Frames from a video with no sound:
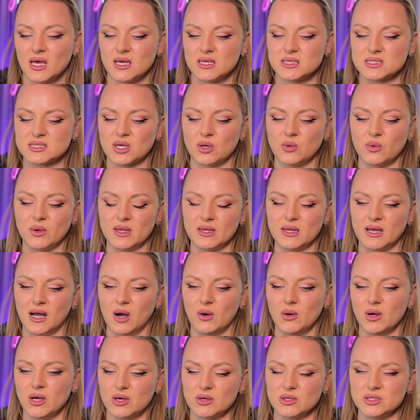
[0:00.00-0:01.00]
So in
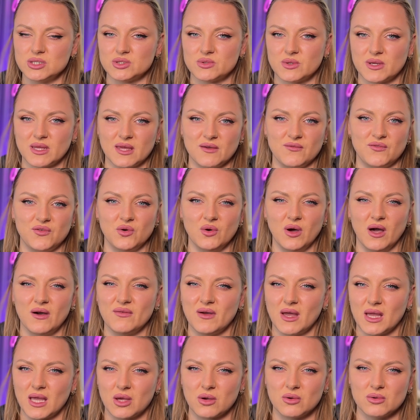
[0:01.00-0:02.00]
our contouring, if you have
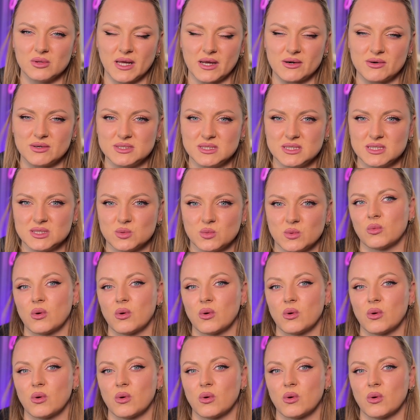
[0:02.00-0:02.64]
angularities,